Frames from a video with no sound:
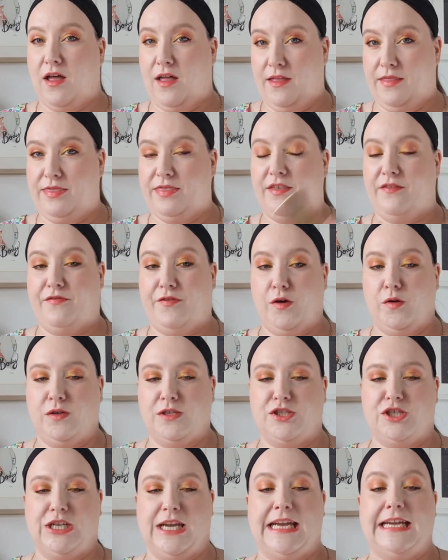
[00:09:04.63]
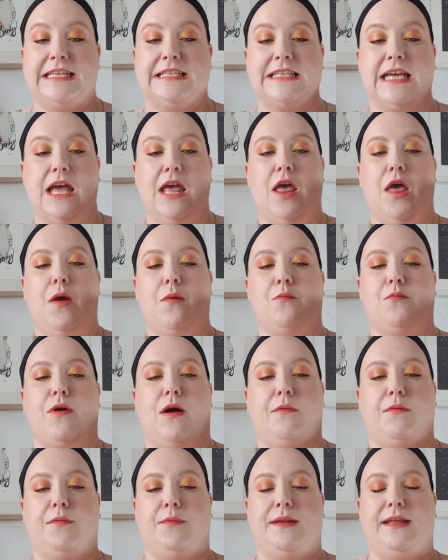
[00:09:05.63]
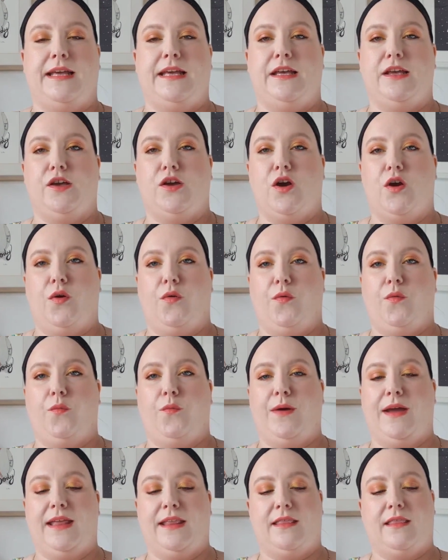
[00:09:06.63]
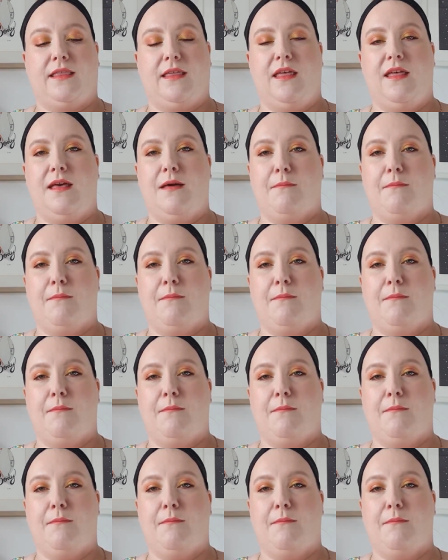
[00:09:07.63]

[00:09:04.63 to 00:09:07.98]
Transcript: on the focus shade, probably go with